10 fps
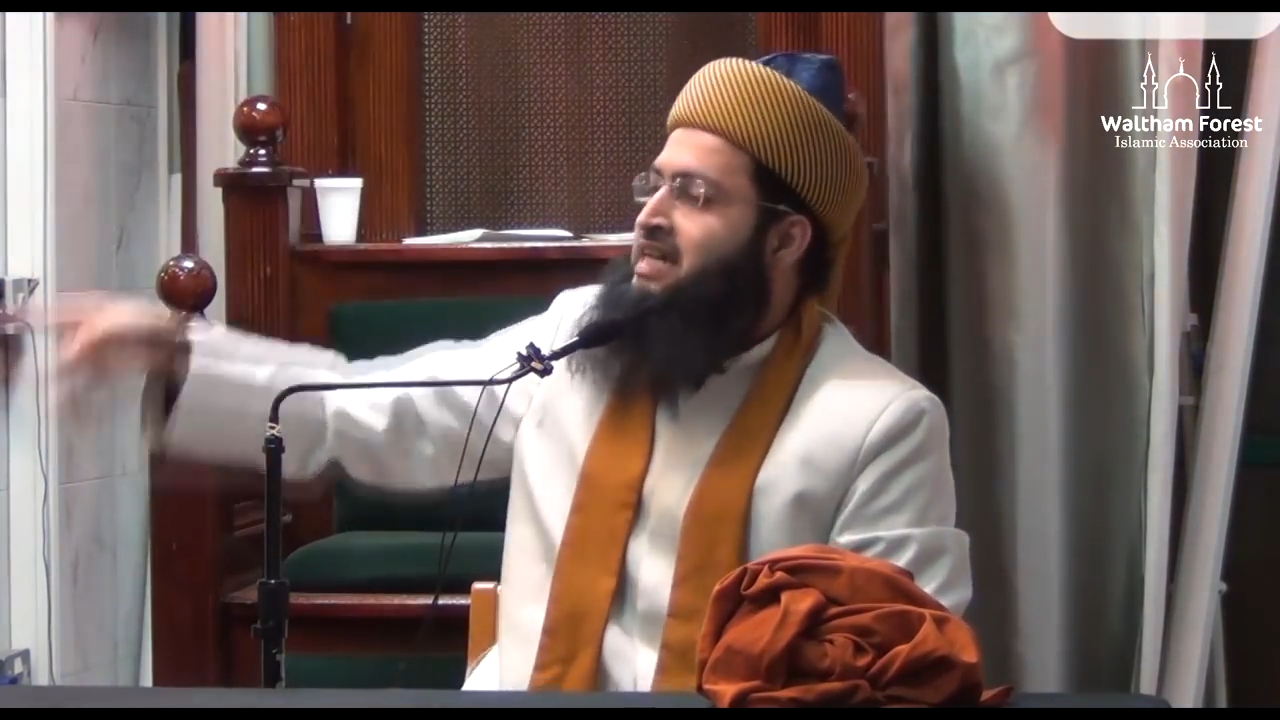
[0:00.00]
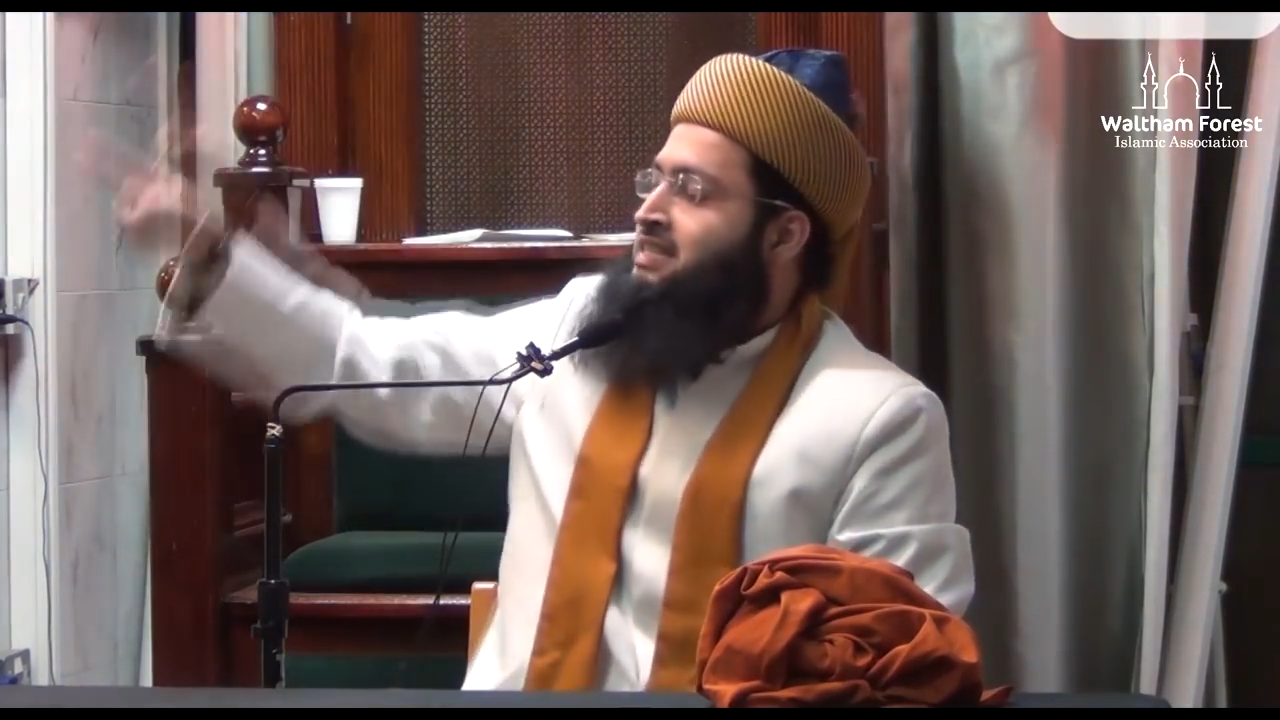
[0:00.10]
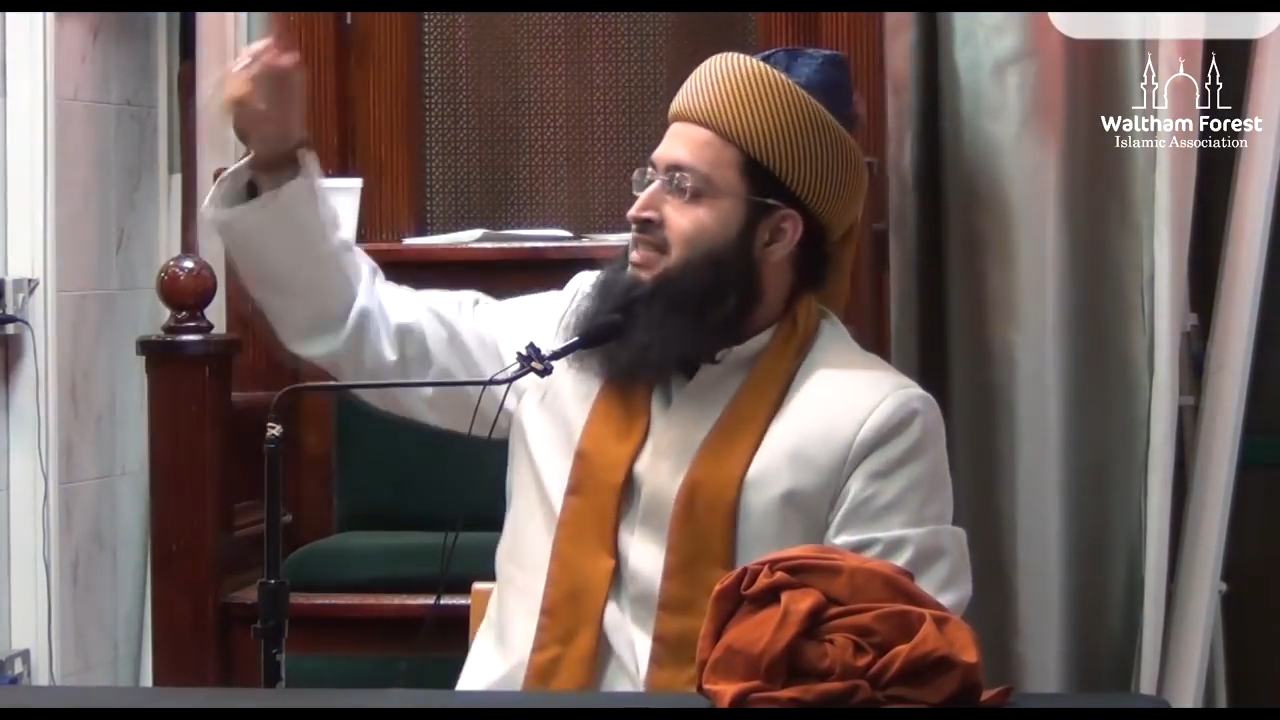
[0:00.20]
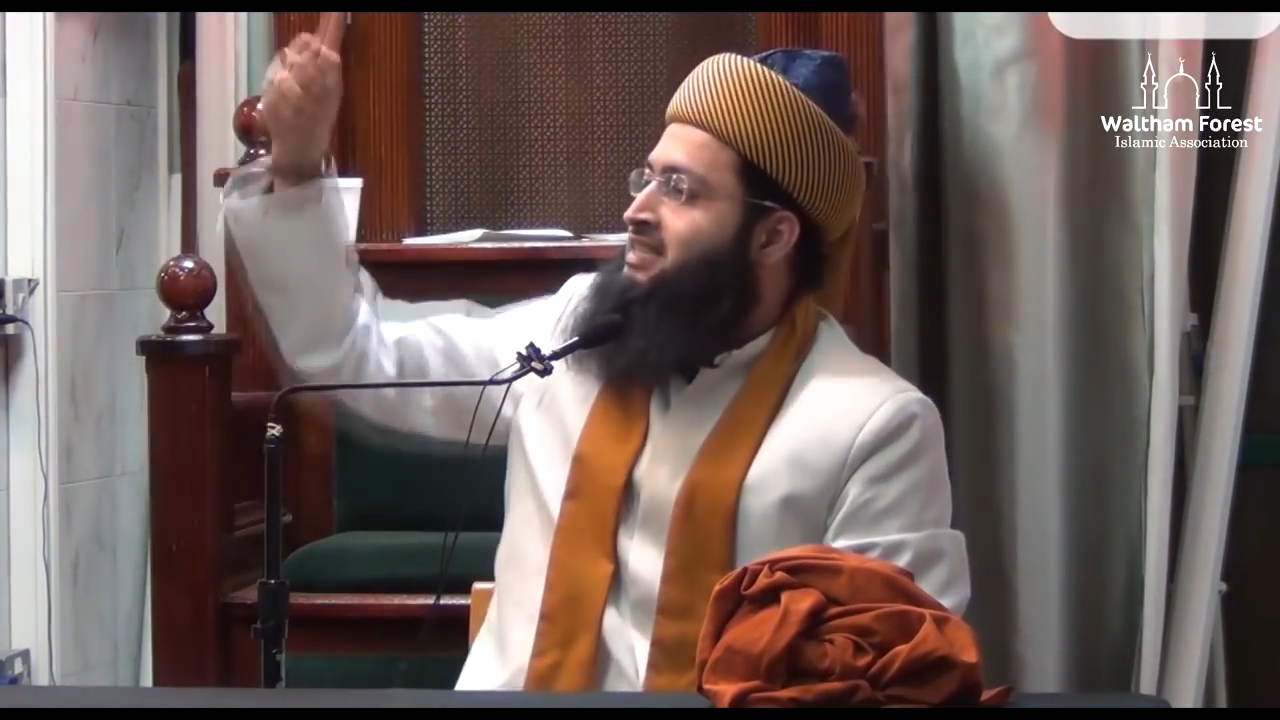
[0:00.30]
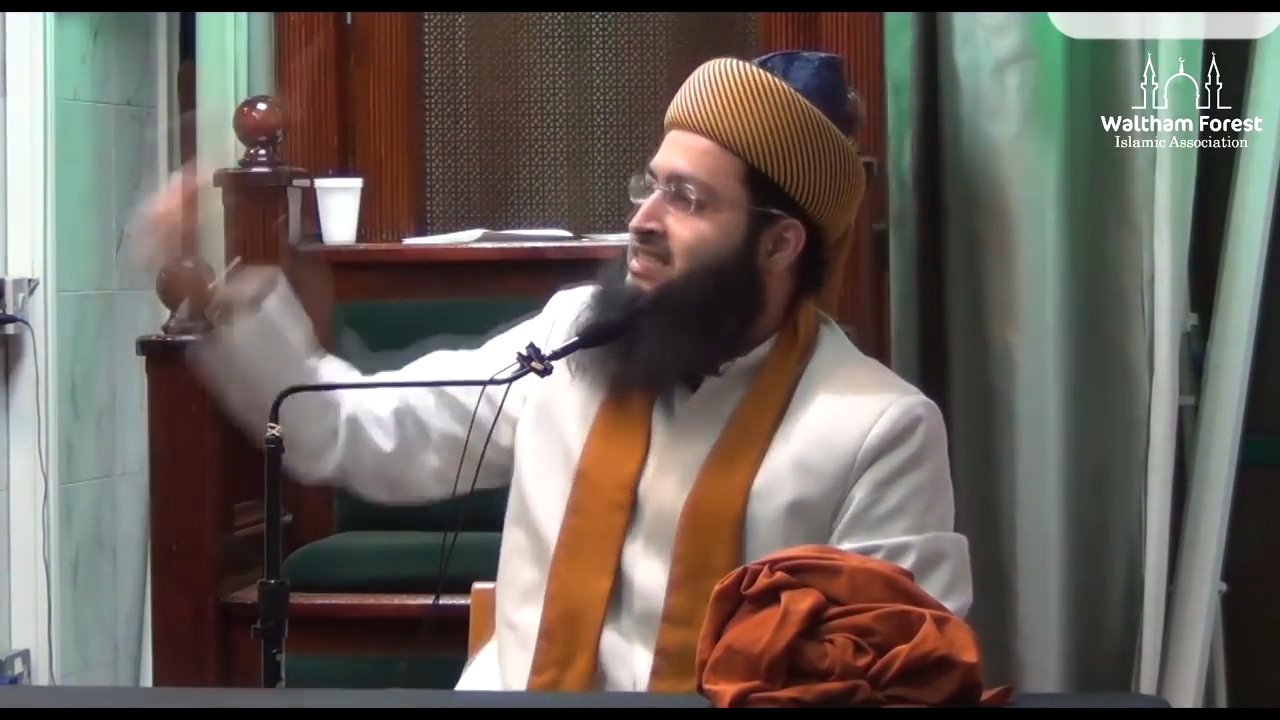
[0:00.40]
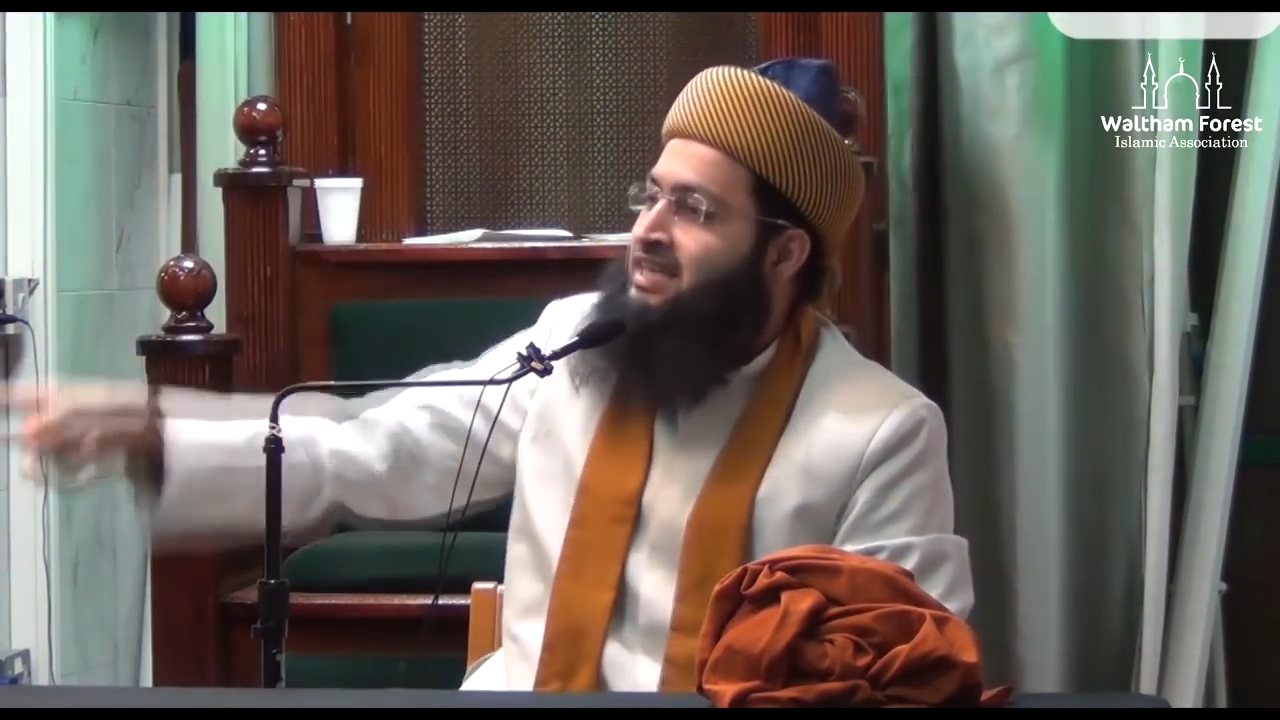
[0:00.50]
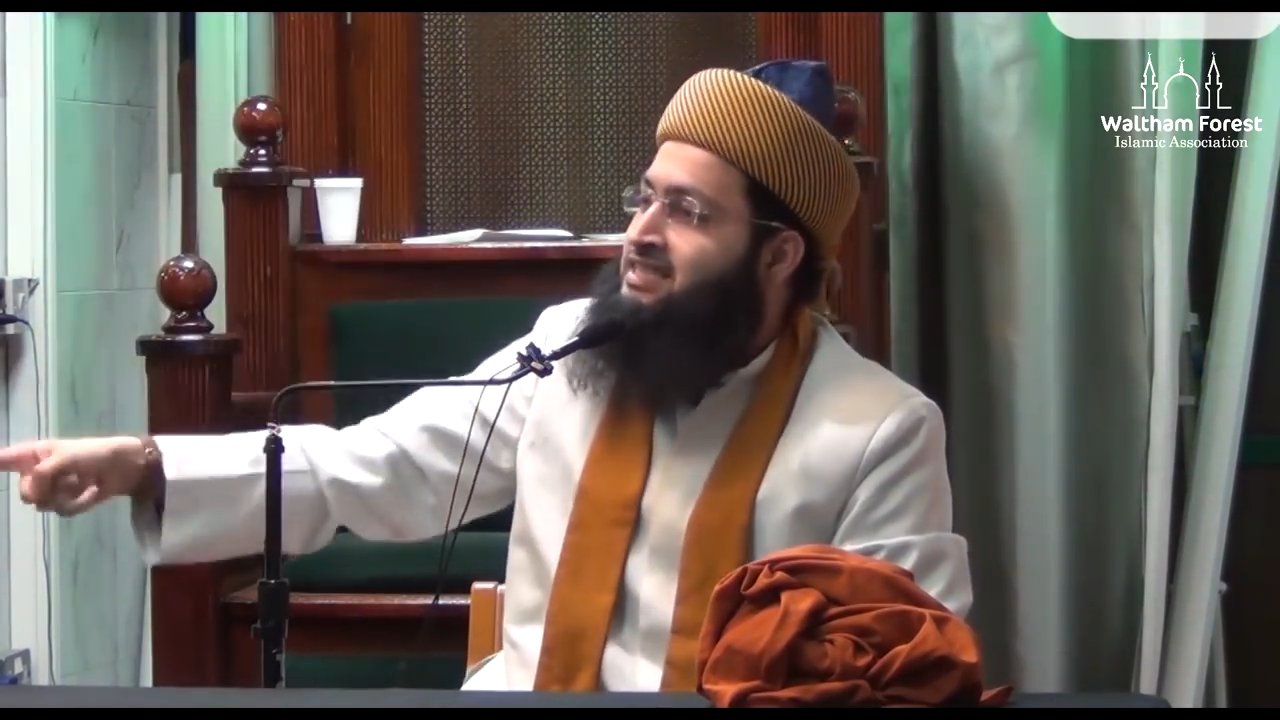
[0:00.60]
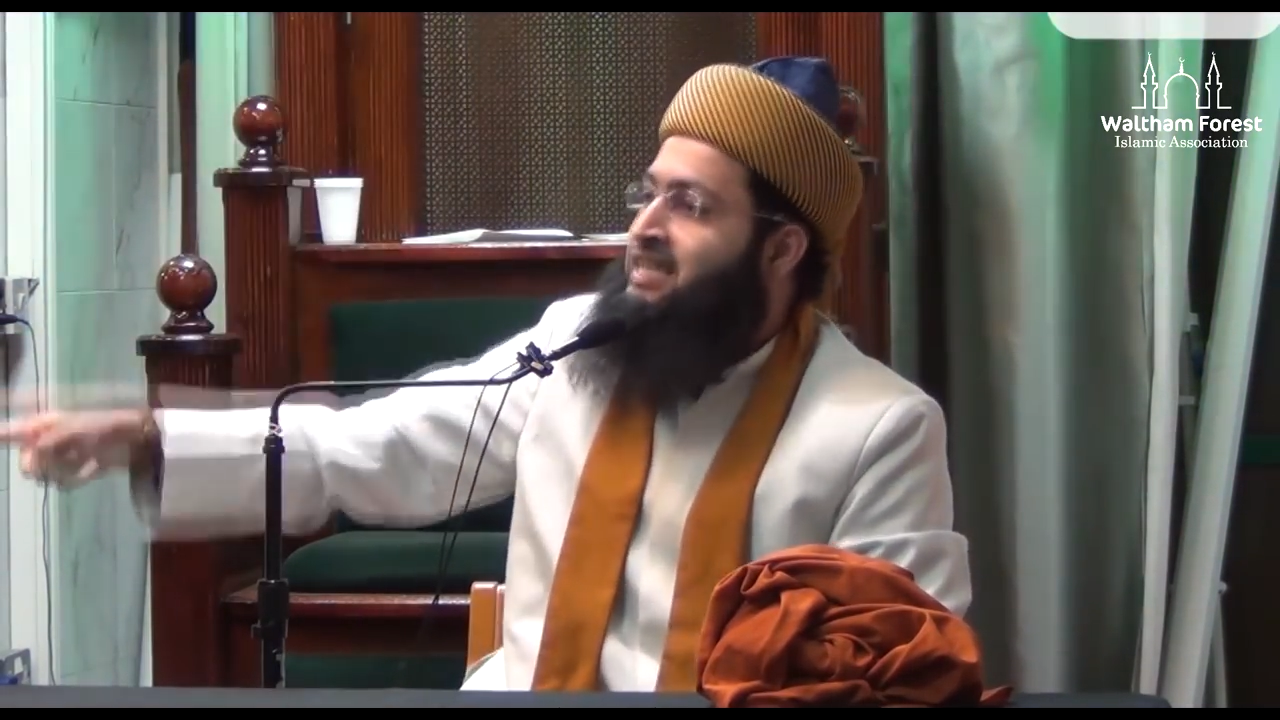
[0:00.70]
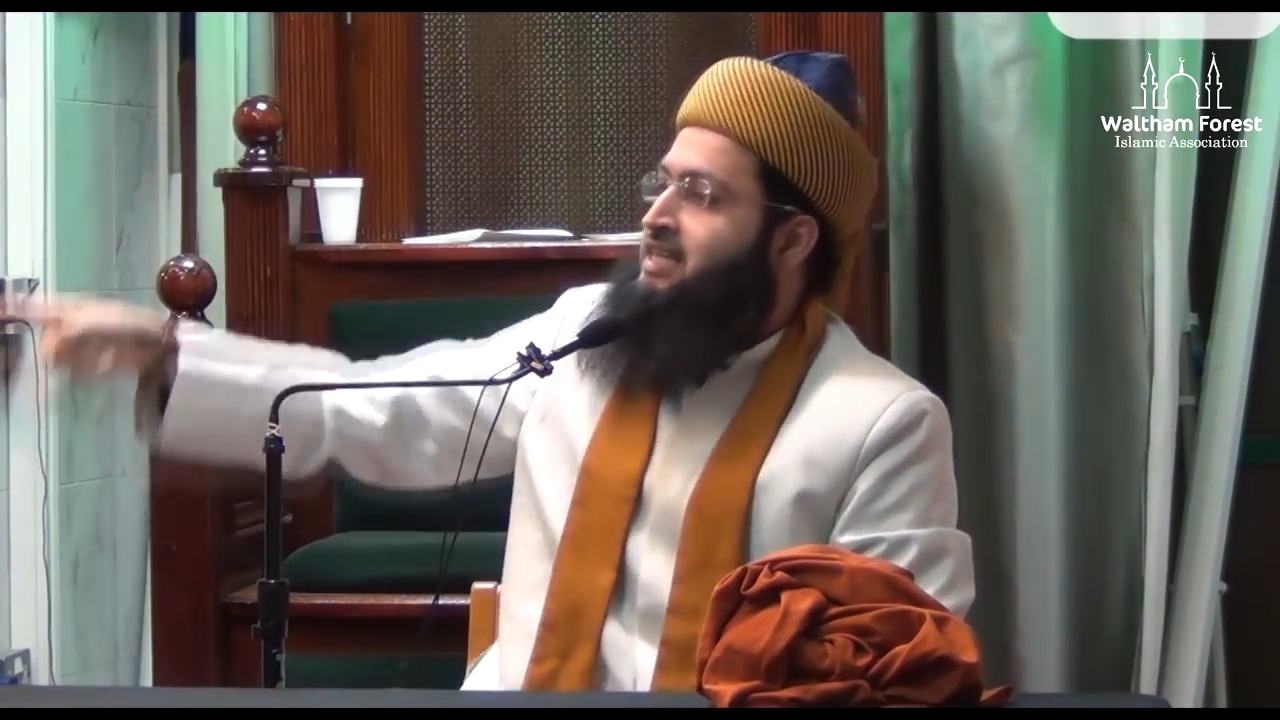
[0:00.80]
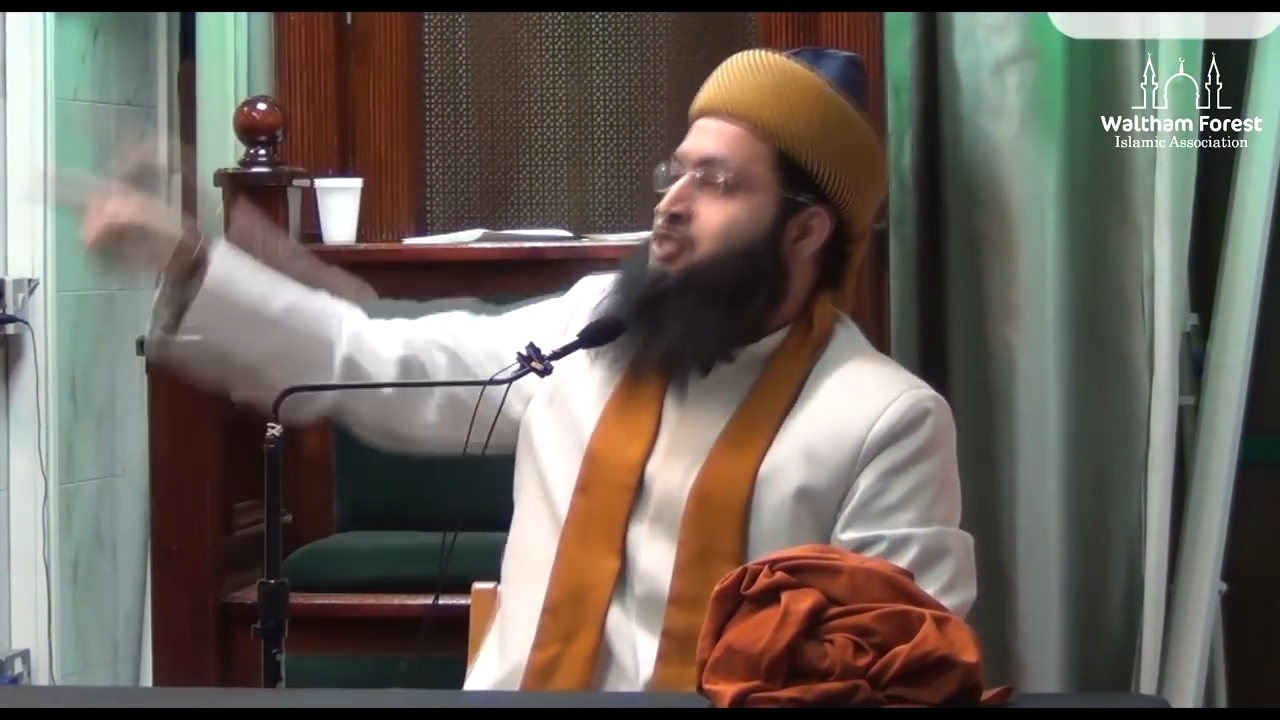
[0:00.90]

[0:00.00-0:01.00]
Success